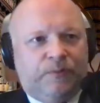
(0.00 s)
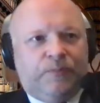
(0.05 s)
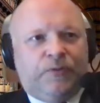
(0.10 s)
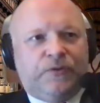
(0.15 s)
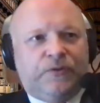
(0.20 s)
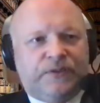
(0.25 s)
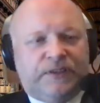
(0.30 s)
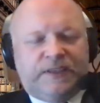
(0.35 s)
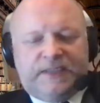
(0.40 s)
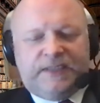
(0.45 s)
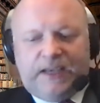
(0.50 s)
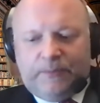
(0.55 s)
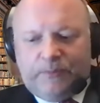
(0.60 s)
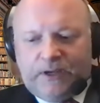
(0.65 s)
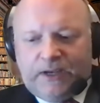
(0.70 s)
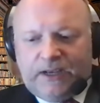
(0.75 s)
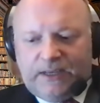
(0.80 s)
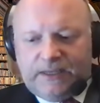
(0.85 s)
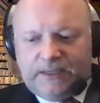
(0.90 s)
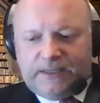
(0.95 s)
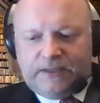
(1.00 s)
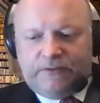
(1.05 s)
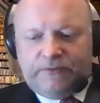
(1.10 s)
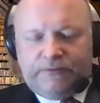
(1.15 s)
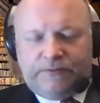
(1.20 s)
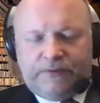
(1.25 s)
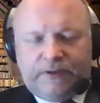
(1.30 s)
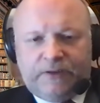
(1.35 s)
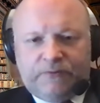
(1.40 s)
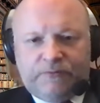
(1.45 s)
impose the same kinds
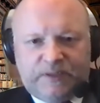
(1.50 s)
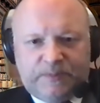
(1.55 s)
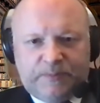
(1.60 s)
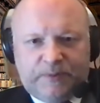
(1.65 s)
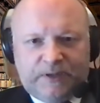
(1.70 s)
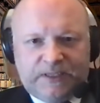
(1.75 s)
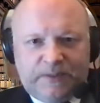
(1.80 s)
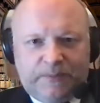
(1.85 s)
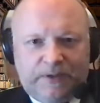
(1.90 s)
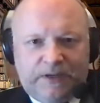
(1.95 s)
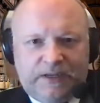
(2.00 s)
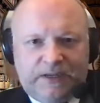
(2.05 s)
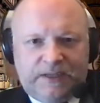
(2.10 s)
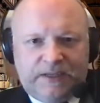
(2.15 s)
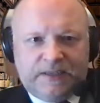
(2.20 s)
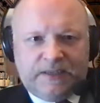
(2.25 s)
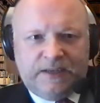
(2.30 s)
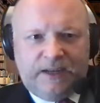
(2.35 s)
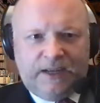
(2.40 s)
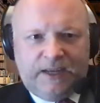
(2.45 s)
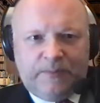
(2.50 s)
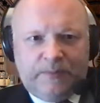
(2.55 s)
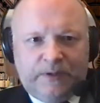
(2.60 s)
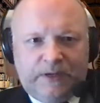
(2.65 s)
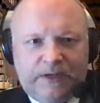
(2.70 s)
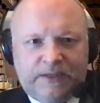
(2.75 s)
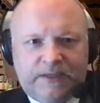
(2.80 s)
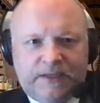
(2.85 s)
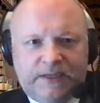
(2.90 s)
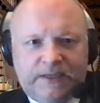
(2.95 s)
of responsibilities and
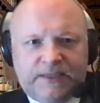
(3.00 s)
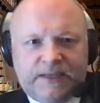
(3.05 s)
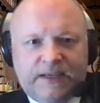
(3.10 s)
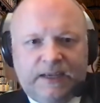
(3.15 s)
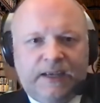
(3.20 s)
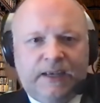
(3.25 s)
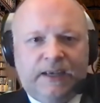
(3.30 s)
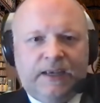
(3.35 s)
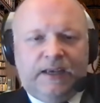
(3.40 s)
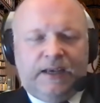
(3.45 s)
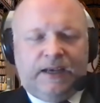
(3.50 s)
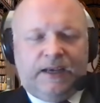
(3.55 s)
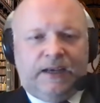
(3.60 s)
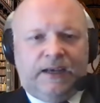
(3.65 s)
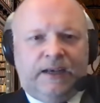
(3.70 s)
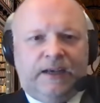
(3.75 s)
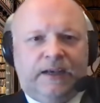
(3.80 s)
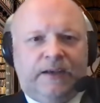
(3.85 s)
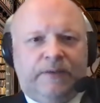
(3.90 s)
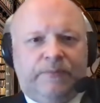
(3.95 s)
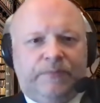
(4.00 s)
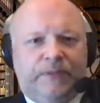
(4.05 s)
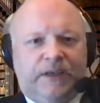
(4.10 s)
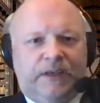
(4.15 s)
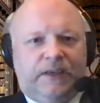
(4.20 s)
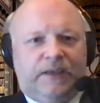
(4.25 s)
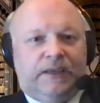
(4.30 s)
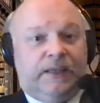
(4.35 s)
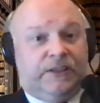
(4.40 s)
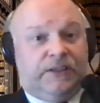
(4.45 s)
liabilities.
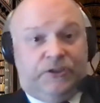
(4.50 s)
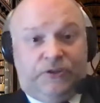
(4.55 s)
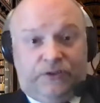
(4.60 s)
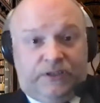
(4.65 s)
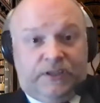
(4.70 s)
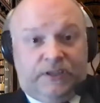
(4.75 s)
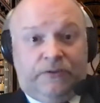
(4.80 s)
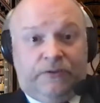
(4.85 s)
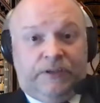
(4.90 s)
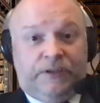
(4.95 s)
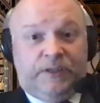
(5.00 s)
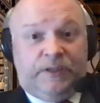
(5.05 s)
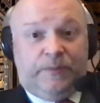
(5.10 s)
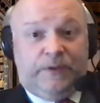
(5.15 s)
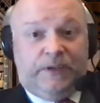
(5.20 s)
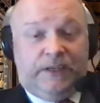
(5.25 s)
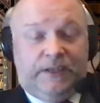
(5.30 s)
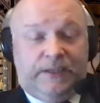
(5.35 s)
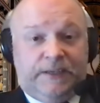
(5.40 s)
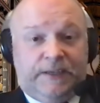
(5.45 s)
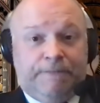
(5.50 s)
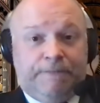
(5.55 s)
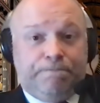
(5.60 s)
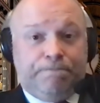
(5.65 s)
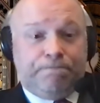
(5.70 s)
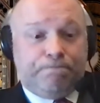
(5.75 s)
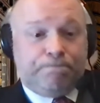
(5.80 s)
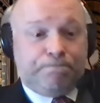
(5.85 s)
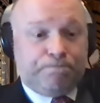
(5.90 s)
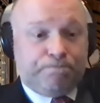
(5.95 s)
It's just not going to be easy.
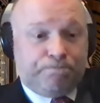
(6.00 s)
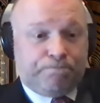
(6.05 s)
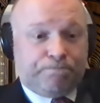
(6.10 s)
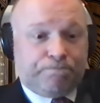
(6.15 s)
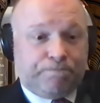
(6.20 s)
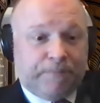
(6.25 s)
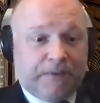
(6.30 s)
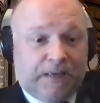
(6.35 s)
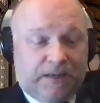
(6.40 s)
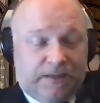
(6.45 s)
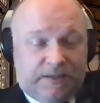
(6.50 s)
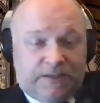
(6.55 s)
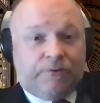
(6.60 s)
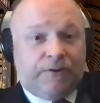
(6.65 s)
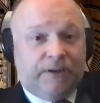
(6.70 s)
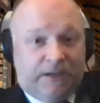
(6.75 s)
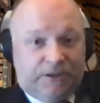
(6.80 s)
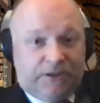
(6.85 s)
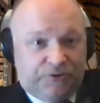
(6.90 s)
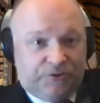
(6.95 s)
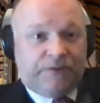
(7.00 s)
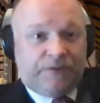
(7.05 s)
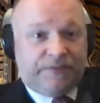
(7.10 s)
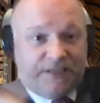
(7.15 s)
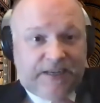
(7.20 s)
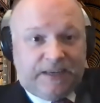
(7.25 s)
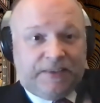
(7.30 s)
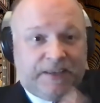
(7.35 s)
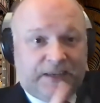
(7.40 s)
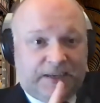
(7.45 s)
Sorry, I should
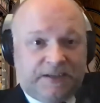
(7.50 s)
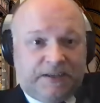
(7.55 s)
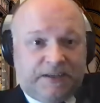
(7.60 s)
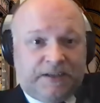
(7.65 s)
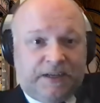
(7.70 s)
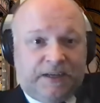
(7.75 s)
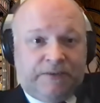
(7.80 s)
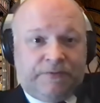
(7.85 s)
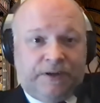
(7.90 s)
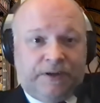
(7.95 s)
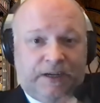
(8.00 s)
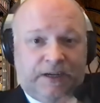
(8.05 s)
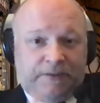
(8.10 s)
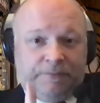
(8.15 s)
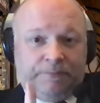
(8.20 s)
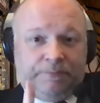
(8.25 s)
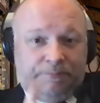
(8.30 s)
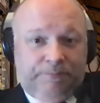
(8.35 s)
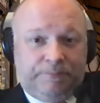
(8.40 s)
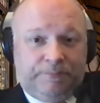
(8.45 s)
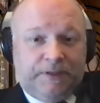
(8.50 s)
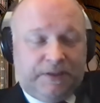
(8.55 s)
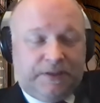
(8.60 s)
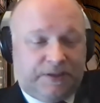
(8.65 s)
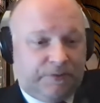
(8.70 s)
have said that and I had forgotten.